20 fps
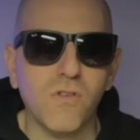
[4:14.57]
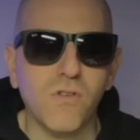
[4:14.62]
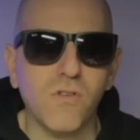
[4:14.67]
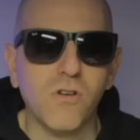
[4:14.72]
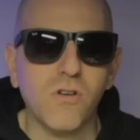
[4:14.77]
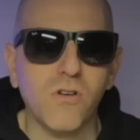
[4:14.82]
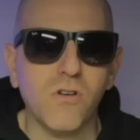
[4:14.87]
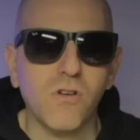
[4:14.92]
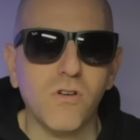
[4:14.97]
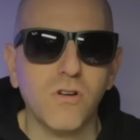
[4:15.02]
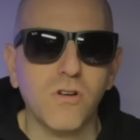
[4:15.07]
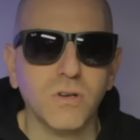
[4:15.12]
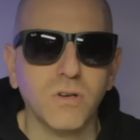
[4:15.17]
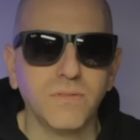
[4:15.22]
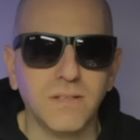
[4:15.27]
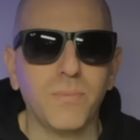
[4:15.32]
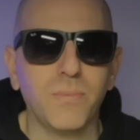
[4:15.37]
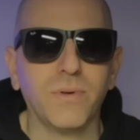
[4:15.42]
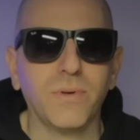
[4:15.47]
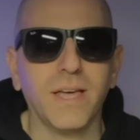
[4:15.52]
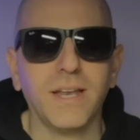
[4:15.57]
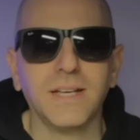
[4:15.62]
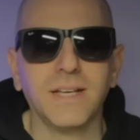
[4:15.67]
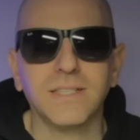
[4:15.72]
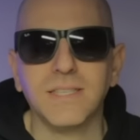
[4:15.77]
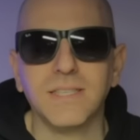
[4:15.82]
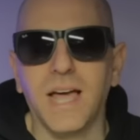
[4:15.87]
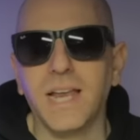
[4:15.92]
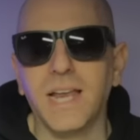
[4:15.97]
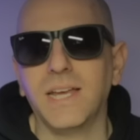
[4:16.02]
We've seen people get
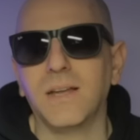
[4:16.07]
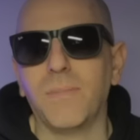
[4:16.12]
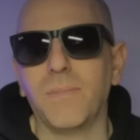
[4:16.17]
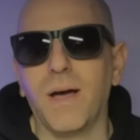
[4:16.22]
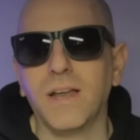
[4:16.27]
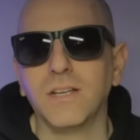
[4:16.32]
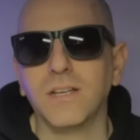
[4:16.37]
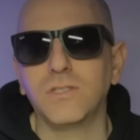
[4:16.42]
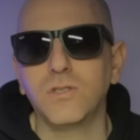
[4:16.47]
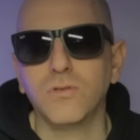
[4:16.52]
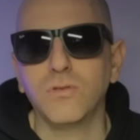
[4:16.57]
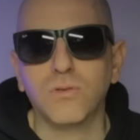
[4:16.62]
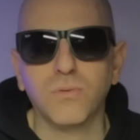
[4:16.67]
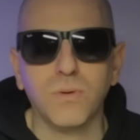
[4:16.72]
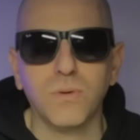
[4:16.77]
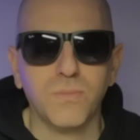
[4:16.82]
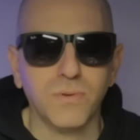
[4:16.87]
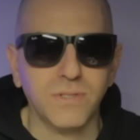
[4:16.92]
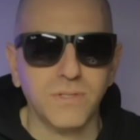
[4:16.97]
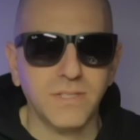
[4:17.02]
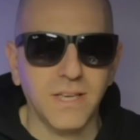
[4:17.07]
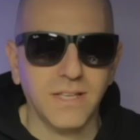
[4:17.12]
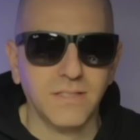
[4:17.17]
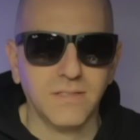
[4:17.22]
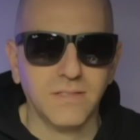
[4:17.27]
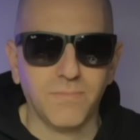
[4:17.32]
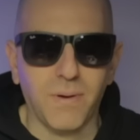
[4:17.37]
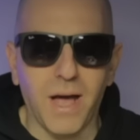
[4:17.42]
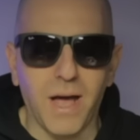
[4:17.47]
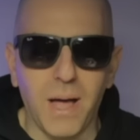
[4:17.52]
excited about a
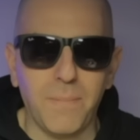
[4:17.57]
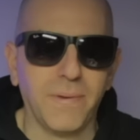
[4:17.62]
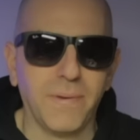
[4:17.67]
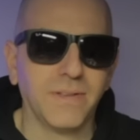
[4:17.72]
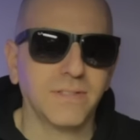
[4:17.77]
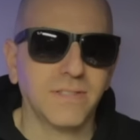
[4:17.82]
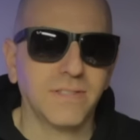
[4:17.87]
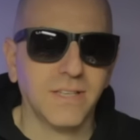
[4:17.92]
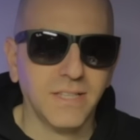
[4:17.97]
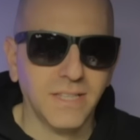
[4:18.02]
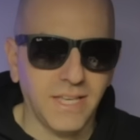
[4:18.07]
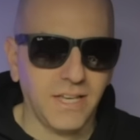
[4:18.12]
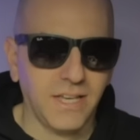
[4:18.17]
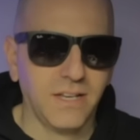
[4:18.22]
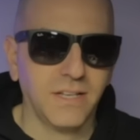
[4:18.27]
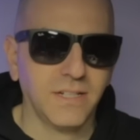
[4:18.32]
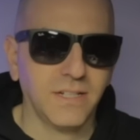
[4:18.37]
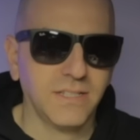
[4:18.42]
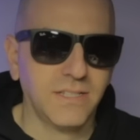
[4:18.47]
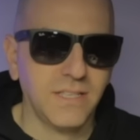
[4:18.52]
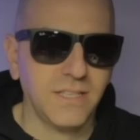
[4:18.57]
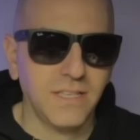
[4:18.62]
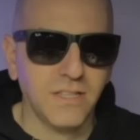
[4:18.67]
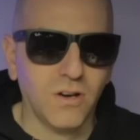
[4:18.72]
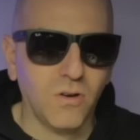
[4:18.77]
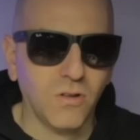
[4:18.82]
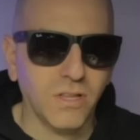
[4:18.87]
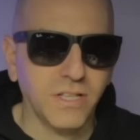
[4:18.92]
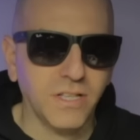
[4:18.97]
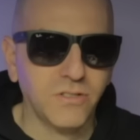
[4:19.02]
2-3% pop and suddenly you're going to see the
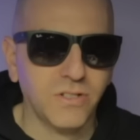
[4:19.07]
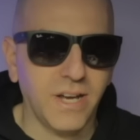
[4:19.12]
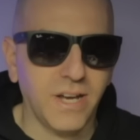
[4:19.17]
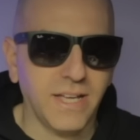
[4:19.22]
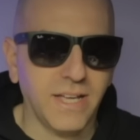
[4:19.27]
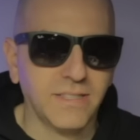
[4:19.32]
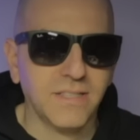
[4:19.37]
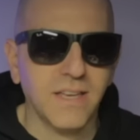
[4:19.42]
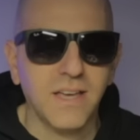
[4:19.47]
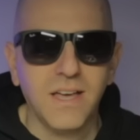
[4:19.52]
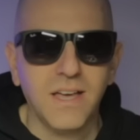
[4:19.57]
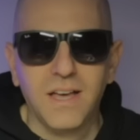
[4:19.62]
whole internet